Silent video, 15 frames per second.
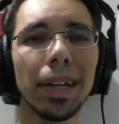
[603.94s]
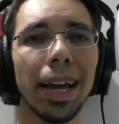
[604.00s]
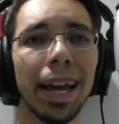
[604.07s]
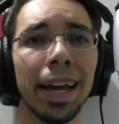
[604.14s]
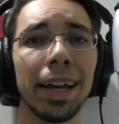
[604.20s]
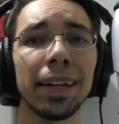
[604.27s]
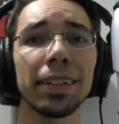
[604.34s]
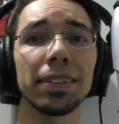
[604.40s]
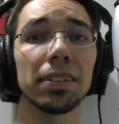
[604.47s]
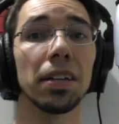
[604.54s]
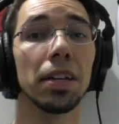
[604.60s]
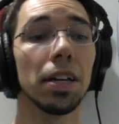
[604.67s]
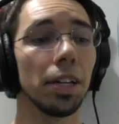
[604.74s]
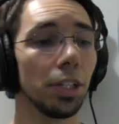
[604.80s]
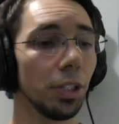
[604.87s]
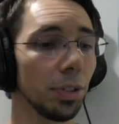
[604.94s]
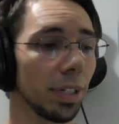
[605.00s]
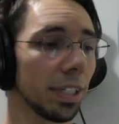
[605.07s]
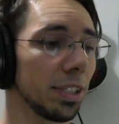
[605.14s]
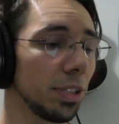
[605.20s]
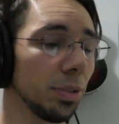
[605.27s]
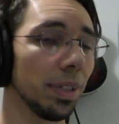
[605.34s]
And you
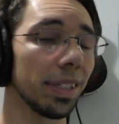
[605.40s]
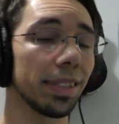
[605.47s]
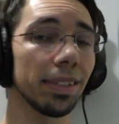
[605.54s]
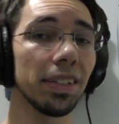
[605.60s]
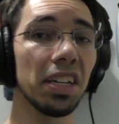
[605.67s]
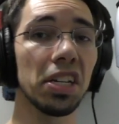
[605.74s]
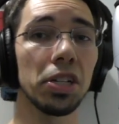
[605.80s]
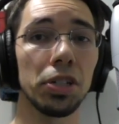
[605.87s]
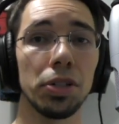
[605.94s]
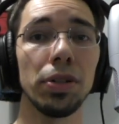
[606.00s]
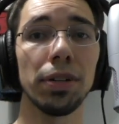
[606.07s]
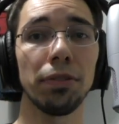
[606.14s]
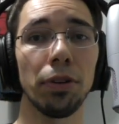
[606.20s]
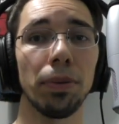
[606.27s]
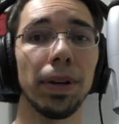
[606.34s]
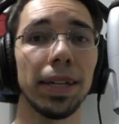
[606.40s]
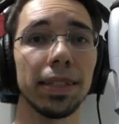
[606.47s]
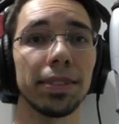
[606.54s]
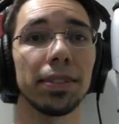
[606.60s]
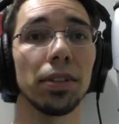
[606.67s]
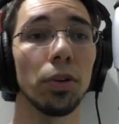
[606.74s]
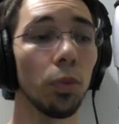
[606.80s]
can do it in two different
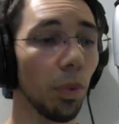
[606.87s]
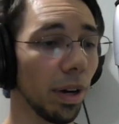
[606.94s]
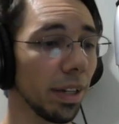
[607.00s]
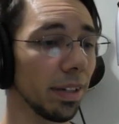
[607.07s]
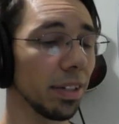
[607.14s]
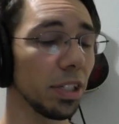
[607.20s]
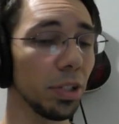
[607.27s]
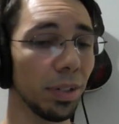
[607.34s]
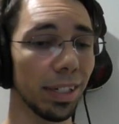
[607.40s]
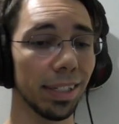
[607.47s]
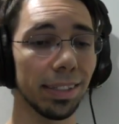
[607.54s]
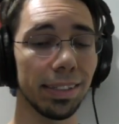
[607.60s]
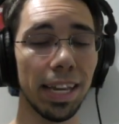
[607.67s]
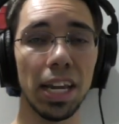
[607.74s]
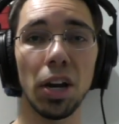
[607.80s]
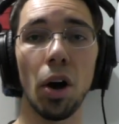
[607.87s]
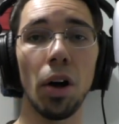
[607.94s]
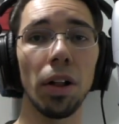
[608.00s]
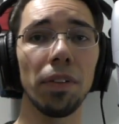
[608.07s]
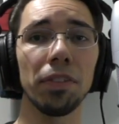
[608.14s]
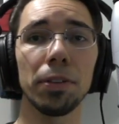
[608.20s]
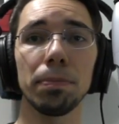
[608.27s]
ways. One, you can take
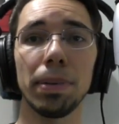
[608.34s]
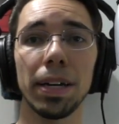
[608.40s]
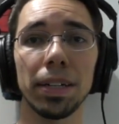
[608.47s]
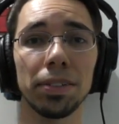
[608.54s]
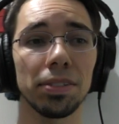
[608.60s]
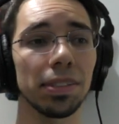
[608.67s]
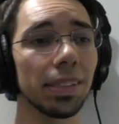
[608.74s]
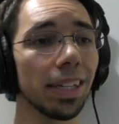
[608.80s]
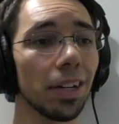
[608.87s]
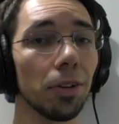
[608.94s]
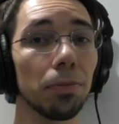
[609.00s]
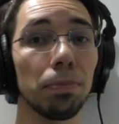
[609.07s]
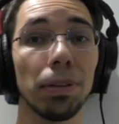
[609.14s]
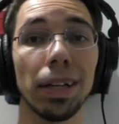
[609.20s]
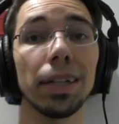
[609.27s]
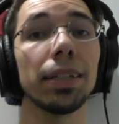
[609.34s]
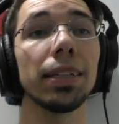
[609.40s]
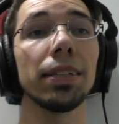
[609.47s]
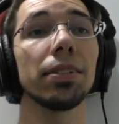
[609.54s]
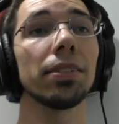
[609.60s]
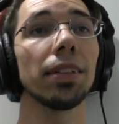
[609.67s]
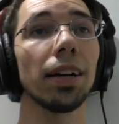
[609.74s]
all of the pedals that are plugged
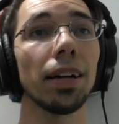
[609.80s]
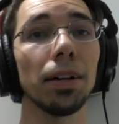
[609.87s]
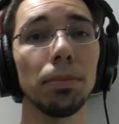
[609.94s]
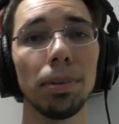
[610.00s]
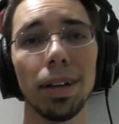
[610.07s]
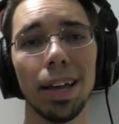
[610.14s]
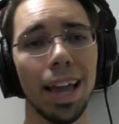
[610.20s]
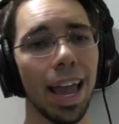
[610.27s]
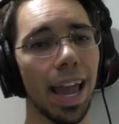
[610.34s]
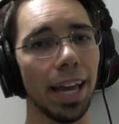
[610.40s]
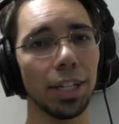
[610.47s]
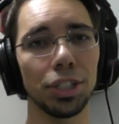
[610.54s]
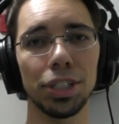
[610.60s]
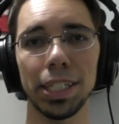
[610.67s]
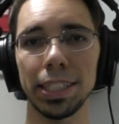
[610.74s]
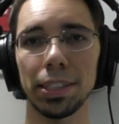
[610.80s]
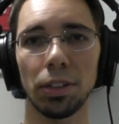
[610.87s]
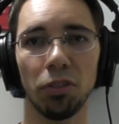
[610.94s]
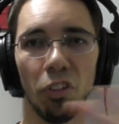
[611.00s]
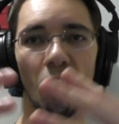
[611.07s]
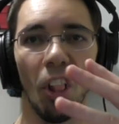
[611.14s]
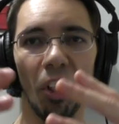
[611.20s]
into the hub and just
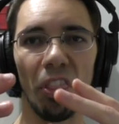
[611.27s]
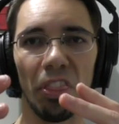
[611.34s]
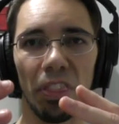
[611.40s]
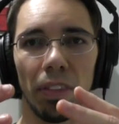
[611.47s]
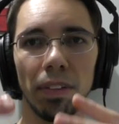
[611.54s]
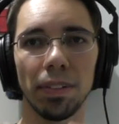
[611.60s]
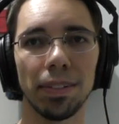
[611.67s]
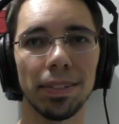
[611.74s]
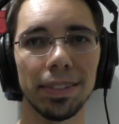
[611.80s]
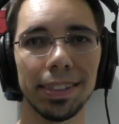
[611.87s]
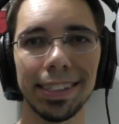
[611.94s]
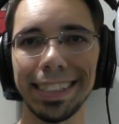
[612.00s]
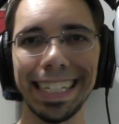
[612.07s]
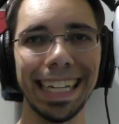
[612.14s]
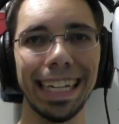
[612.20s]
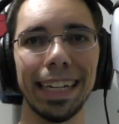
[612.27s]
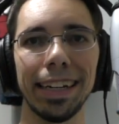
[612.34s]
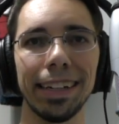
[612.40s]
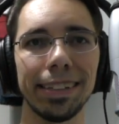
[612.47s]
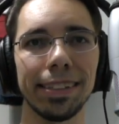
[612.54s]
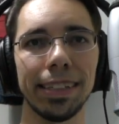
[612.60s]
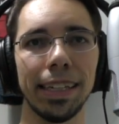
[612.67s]
stick it in
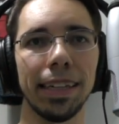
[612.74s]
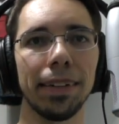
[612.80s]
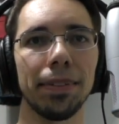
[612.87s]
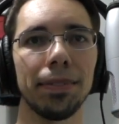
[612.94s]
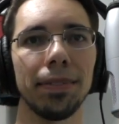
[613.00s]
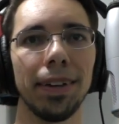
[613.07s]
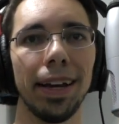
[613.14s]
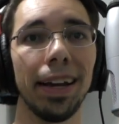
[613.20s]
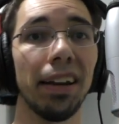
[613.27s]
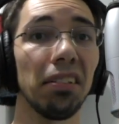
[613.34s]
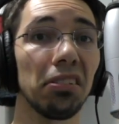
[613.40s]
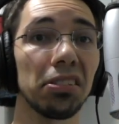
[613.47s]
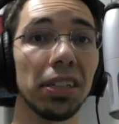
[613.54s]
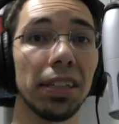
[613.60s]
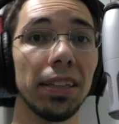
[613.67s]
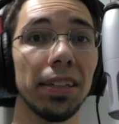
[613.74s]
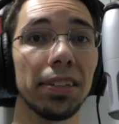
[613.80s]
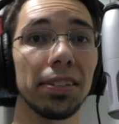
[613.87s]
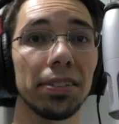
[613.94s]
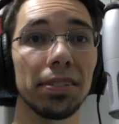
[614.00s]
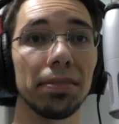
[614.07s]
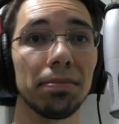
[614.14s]
a scene. And it looks like
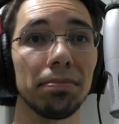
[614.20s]
this.